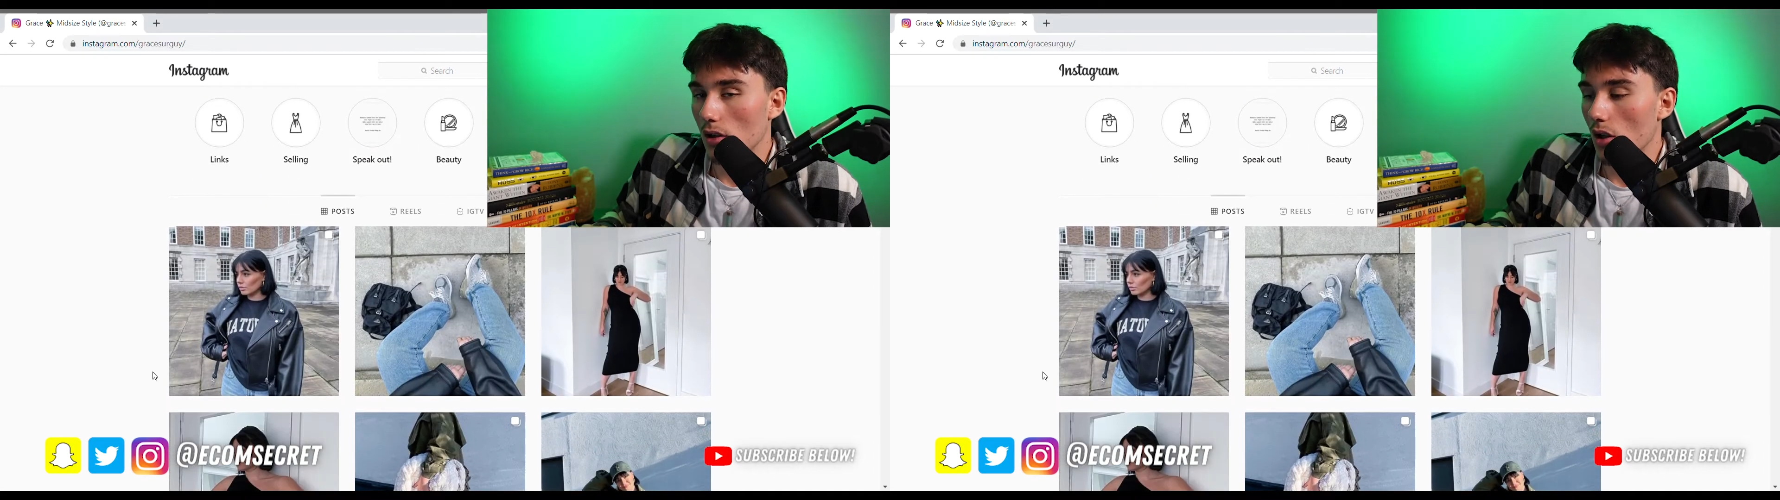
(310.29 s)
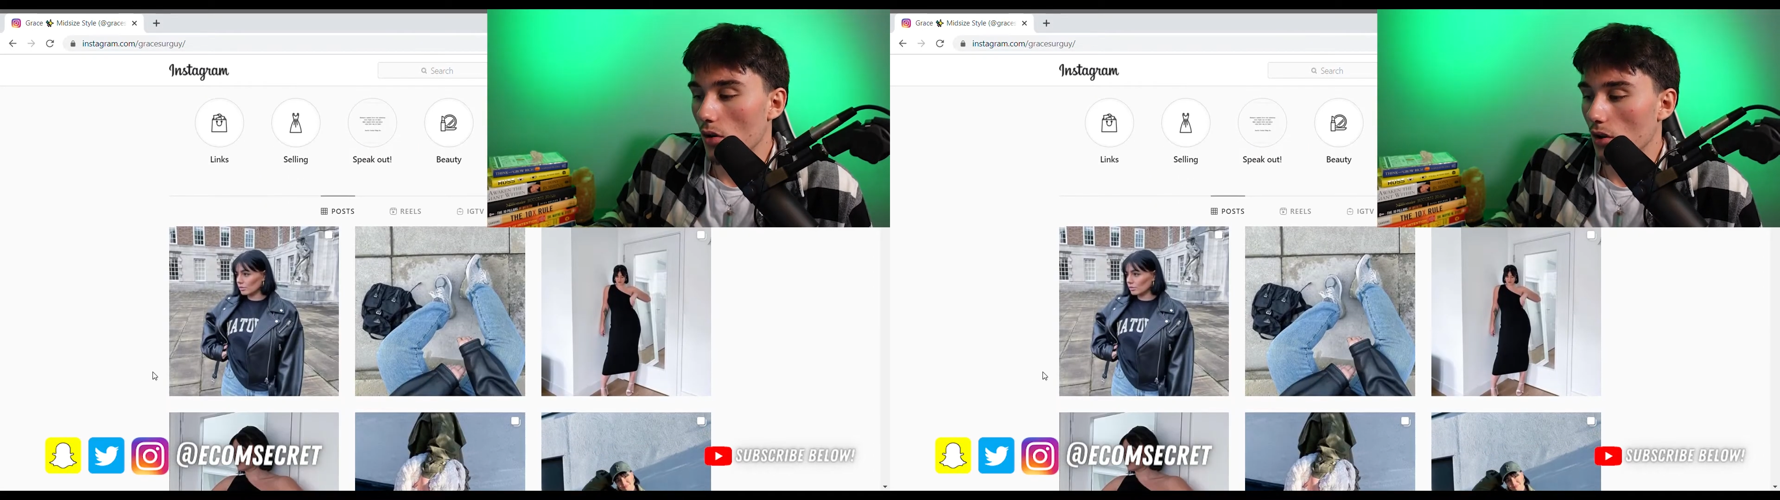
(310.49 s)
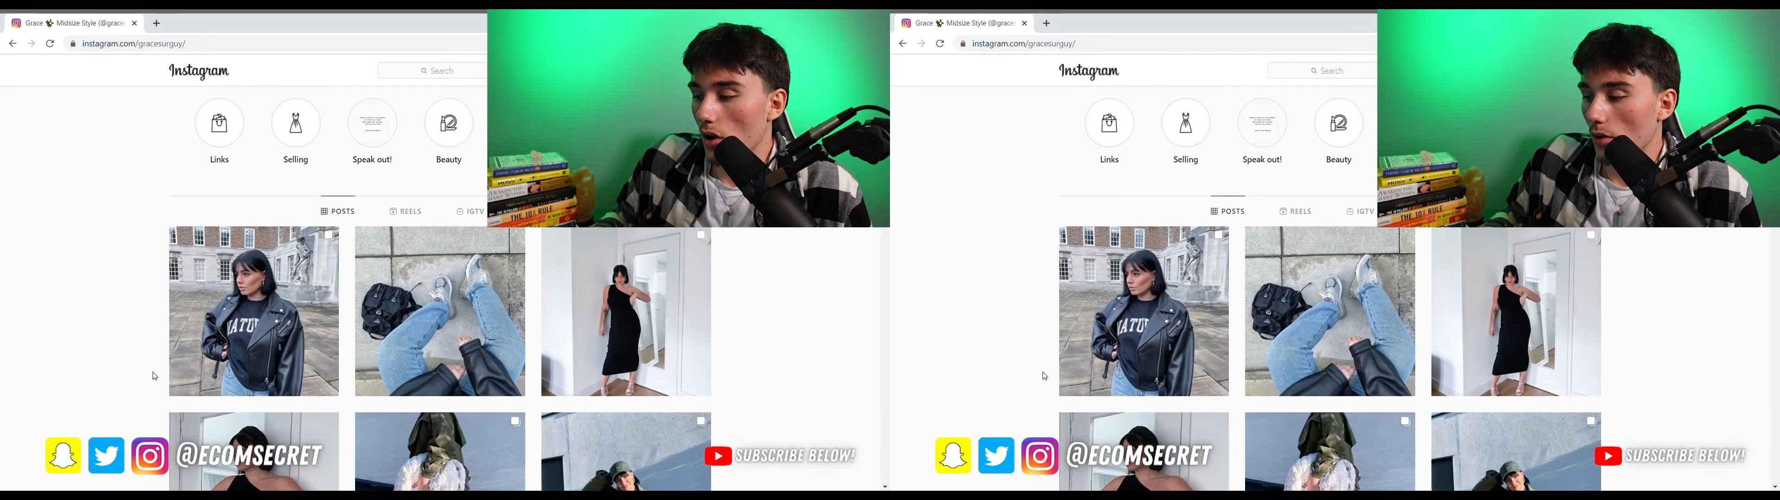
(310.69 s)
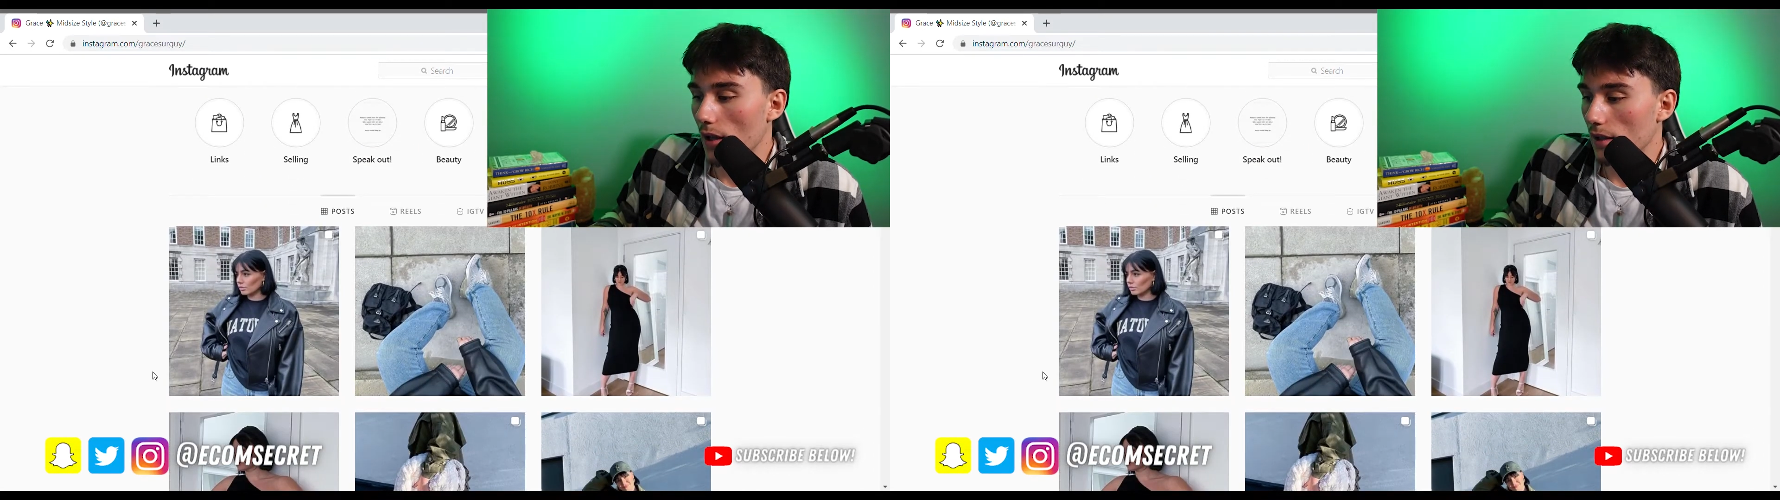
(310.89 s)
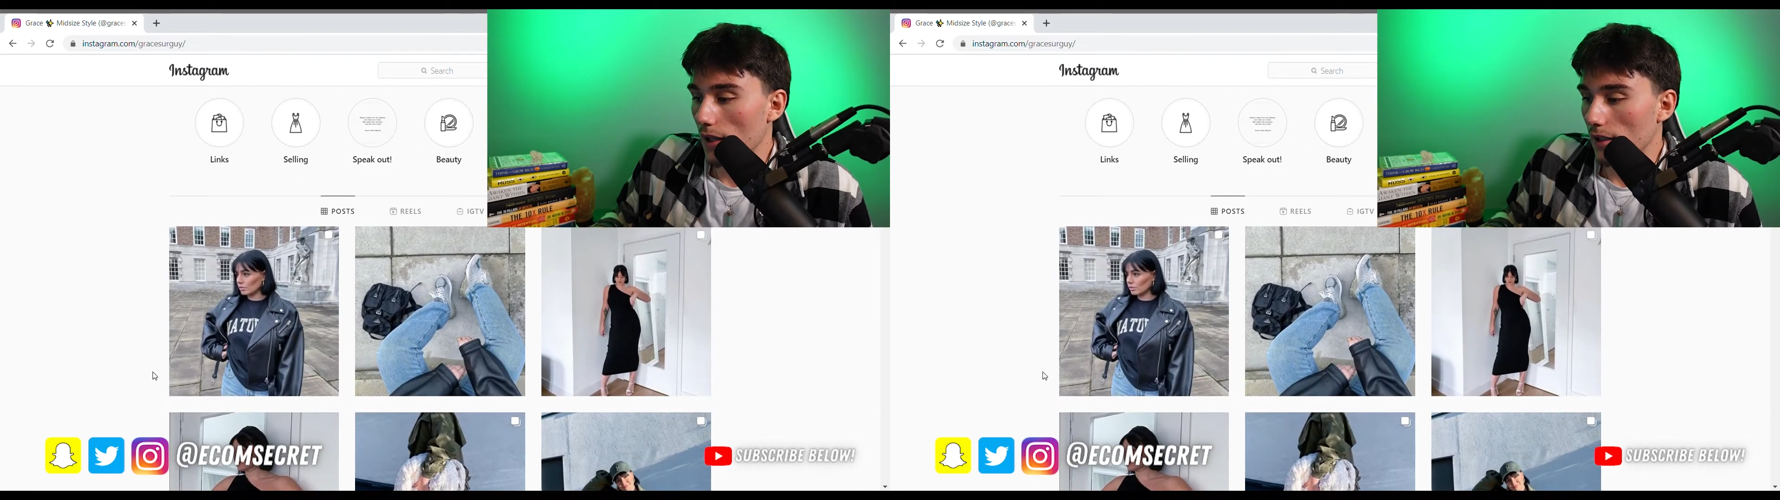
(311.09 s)
low
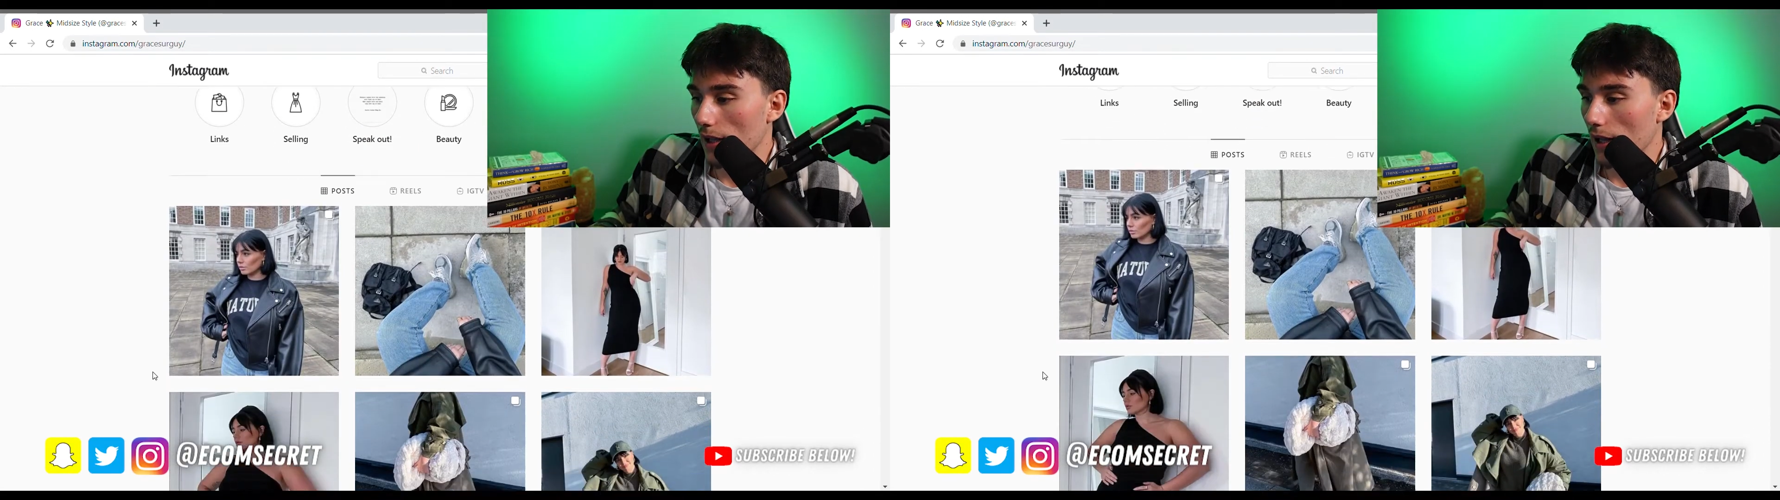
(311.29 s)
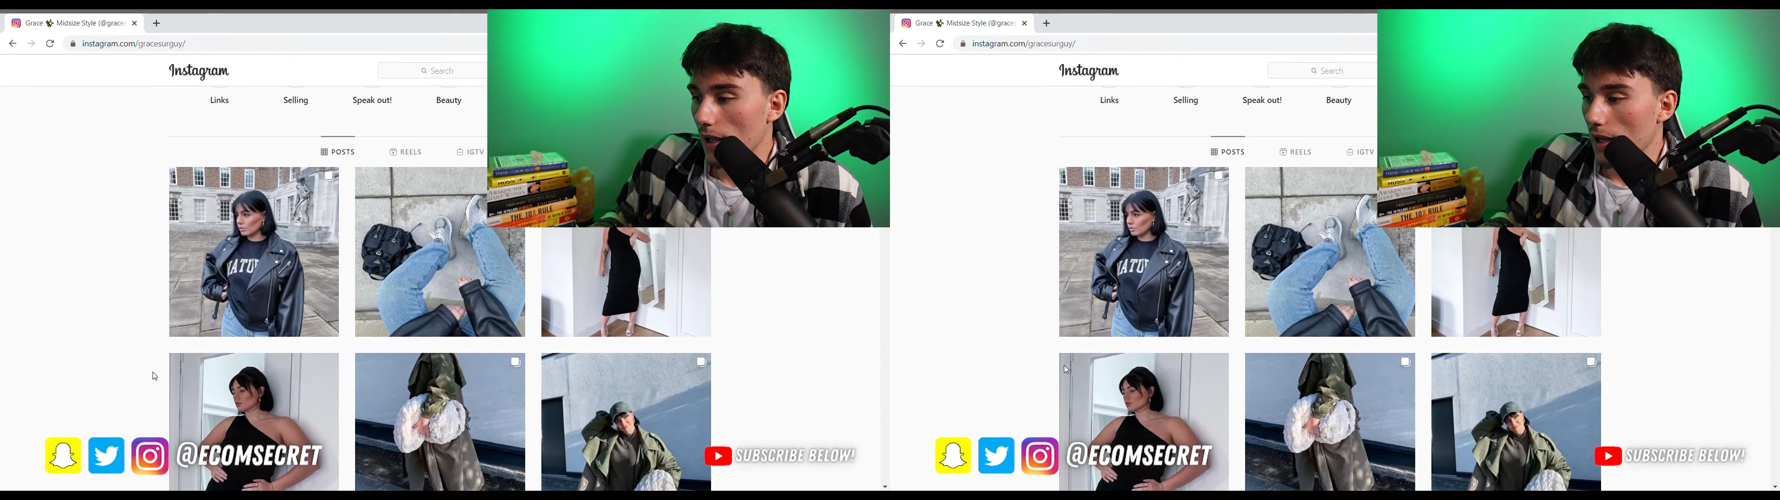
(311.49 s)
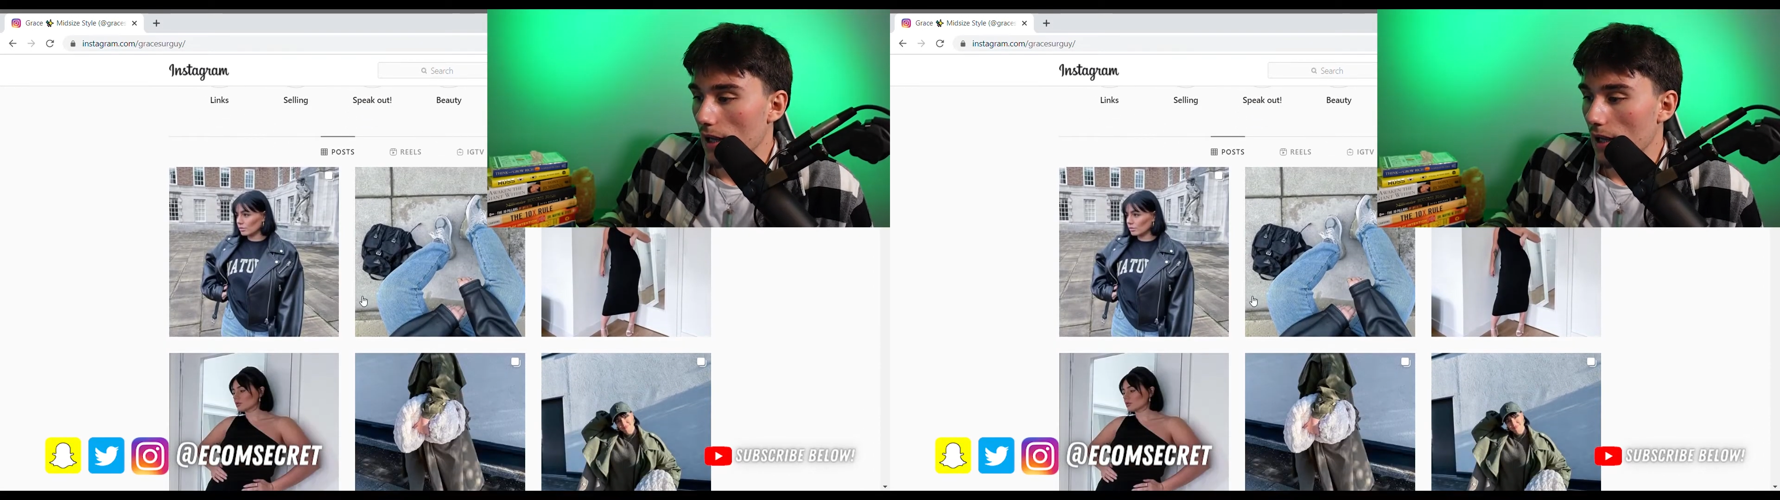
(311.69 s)
end like that.